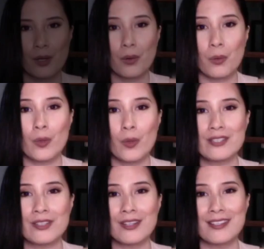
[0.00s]

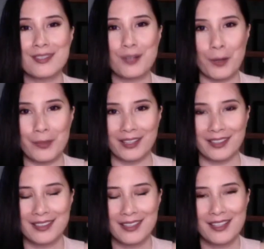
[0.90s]
Winter is coming.
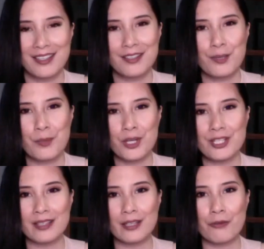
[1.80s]
And much
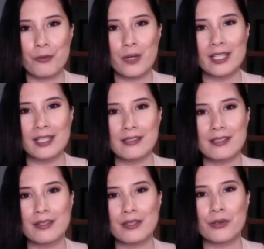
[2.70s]
like everyone else
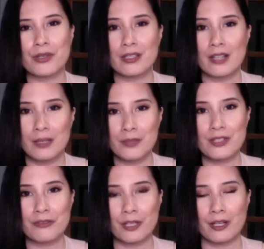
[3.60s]
in the Northern
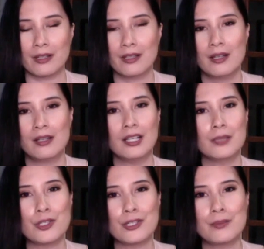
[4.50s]
Hemisphere, I'm
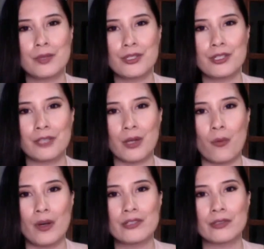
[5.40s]
sure most of you are
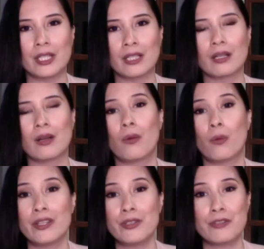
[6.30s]
wondering
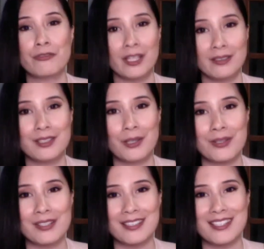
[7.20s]
when you can finally go on
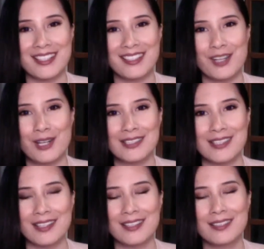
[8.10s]
that skiing holiday.